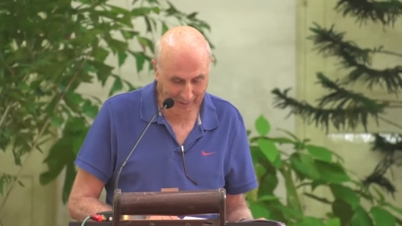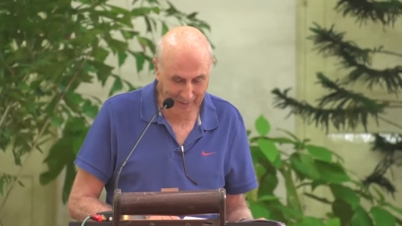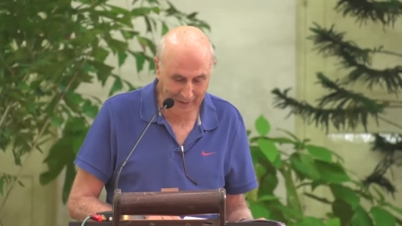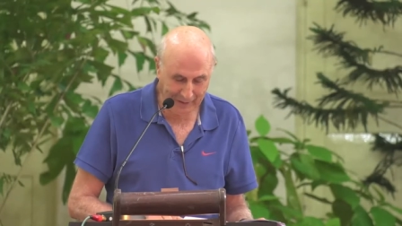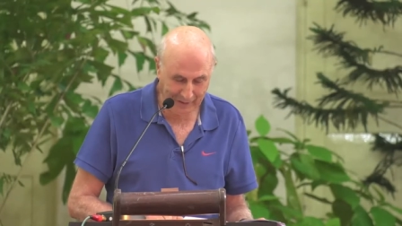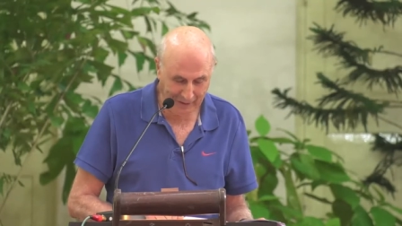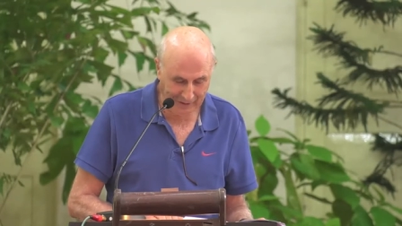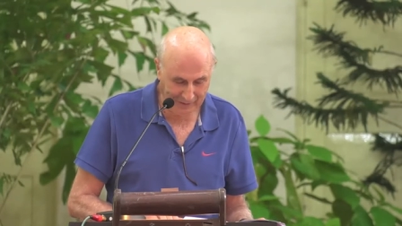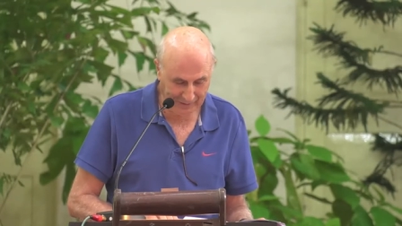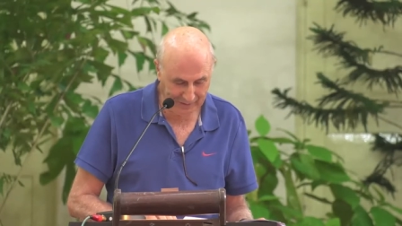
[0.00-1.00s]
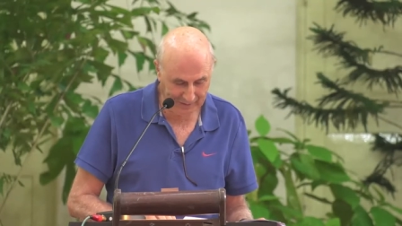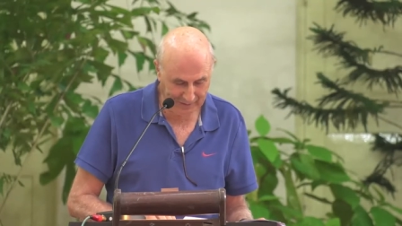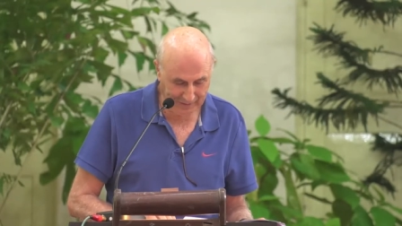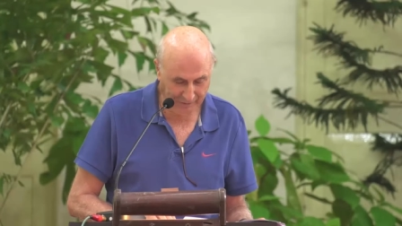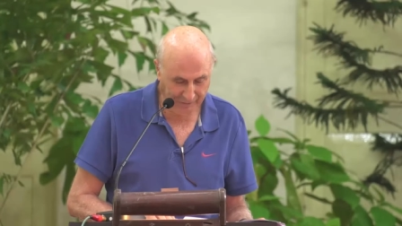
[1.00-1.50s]
let not
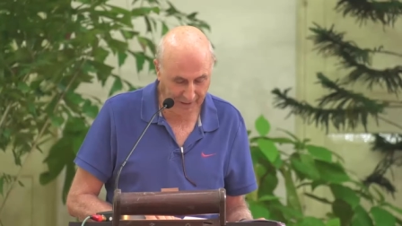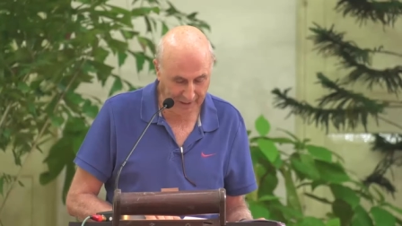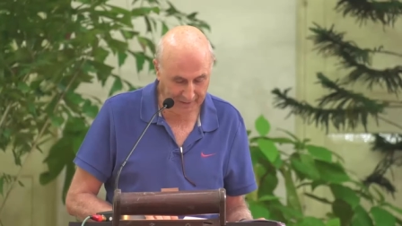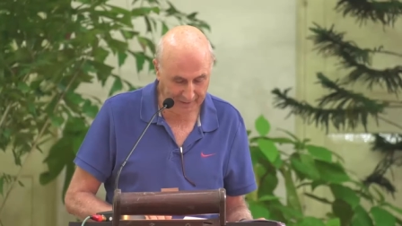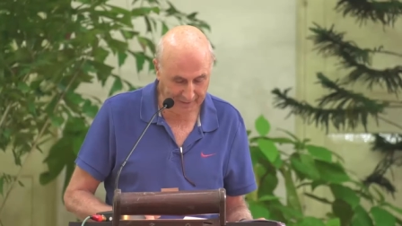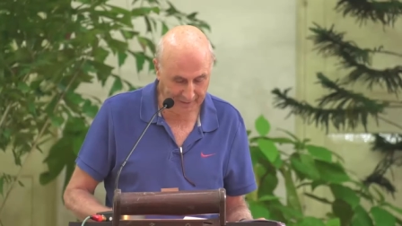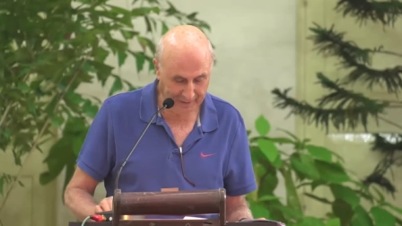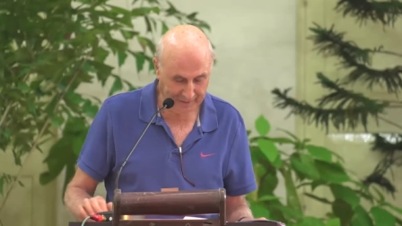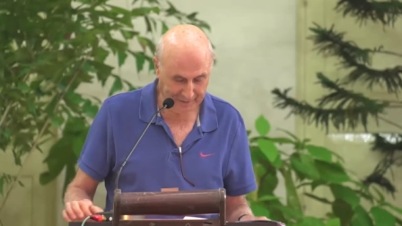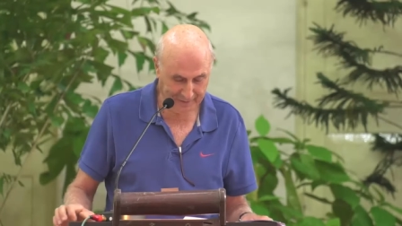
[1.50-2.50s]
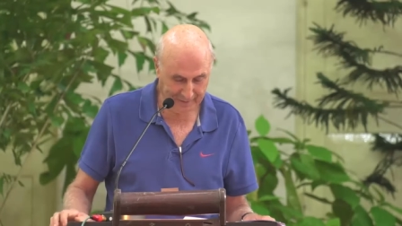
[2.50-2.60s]
the fire sun